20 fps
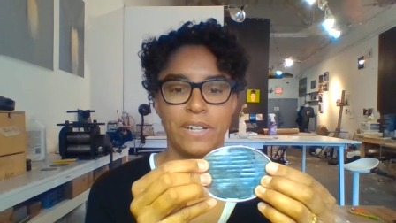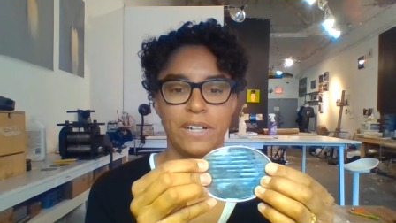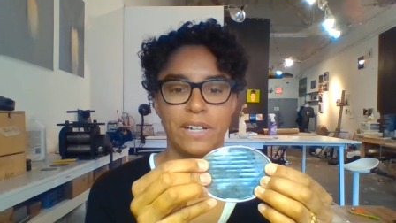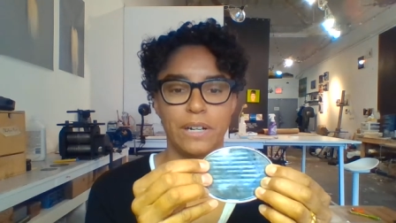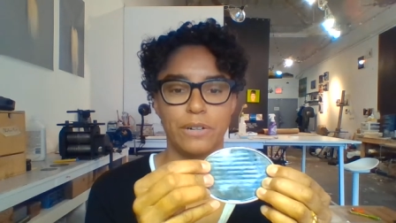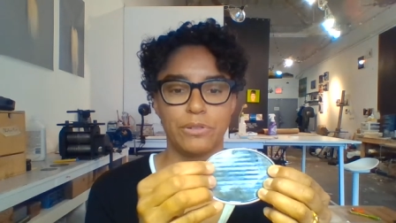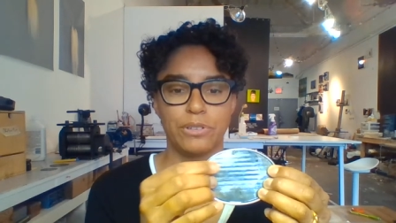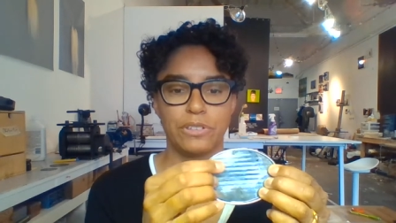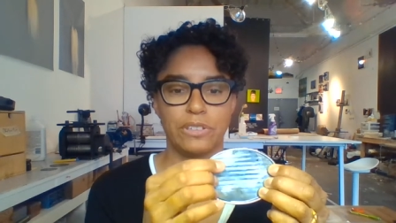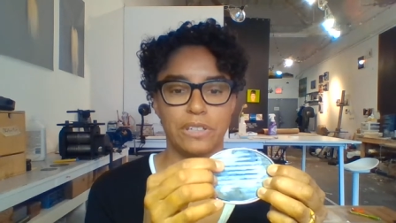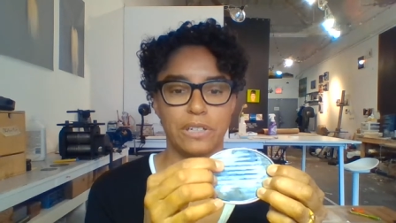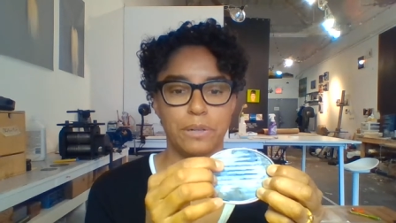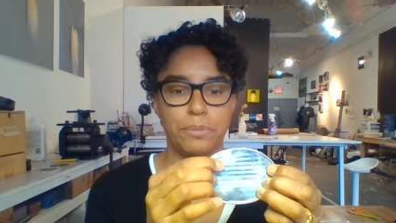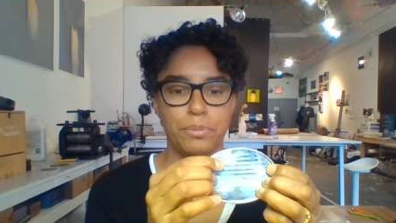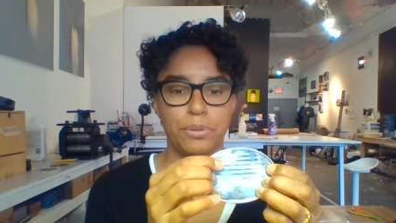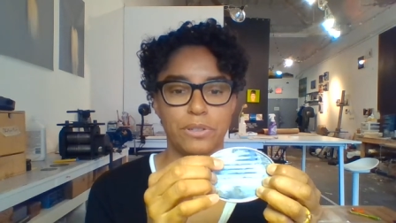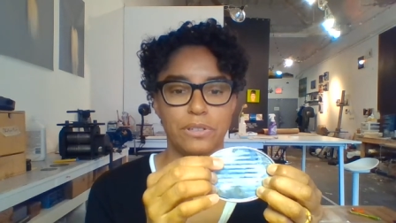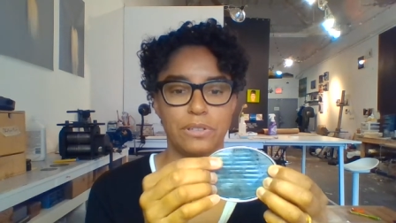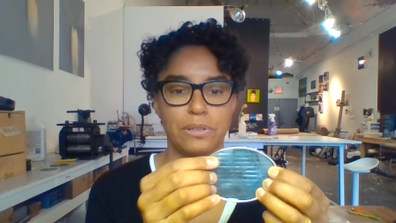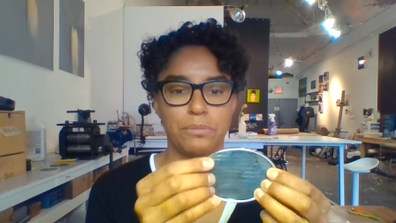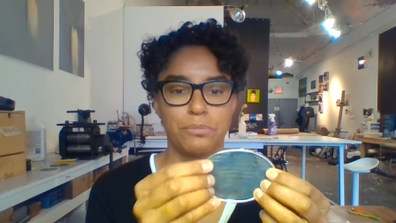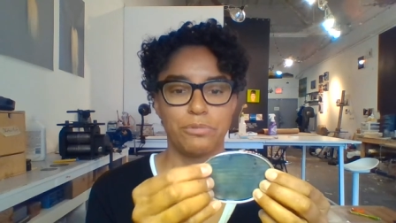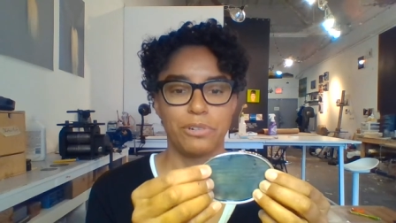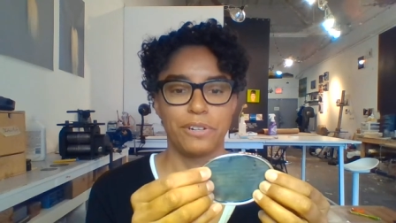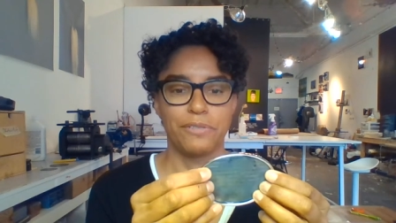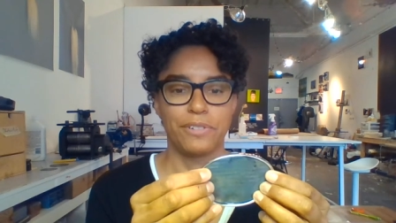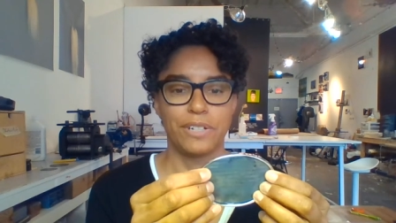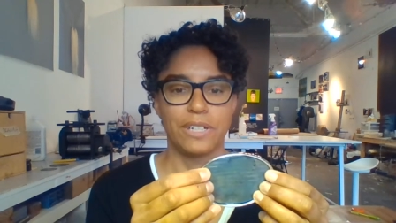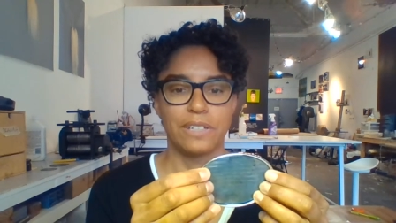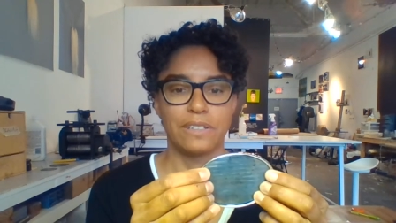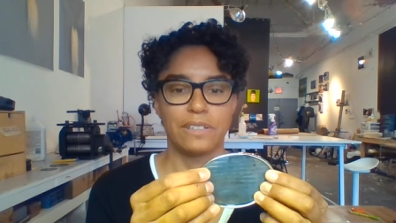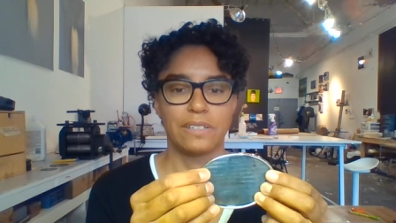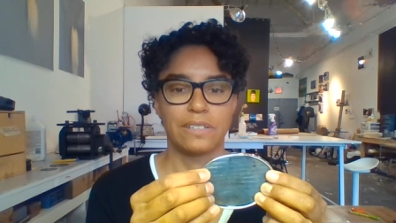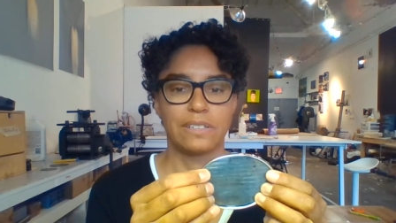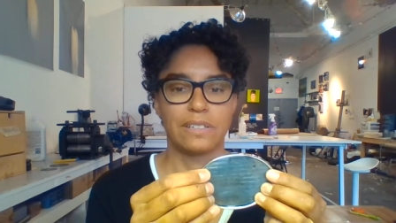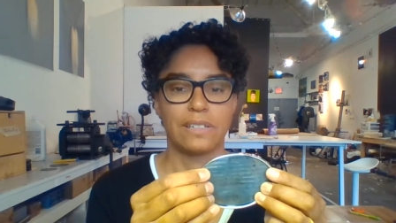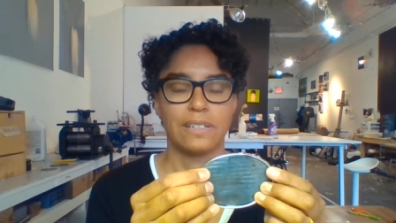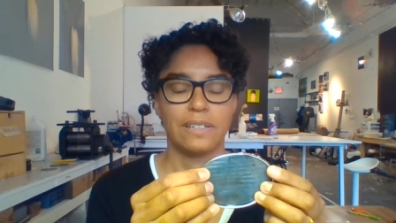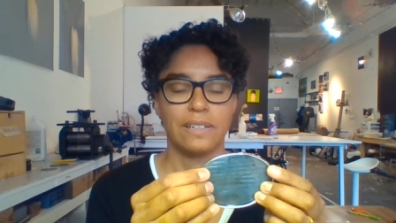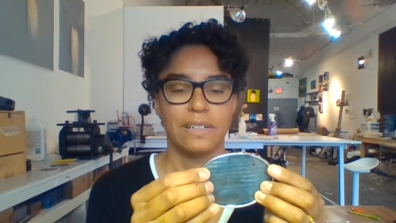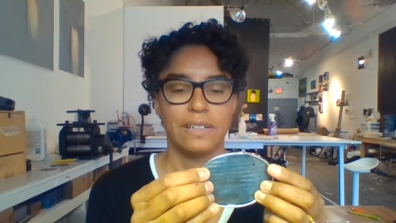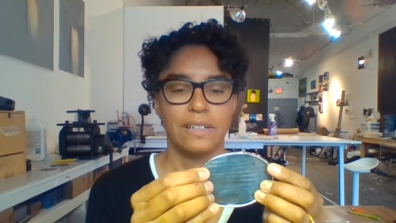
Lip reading: I was going to put some rivets.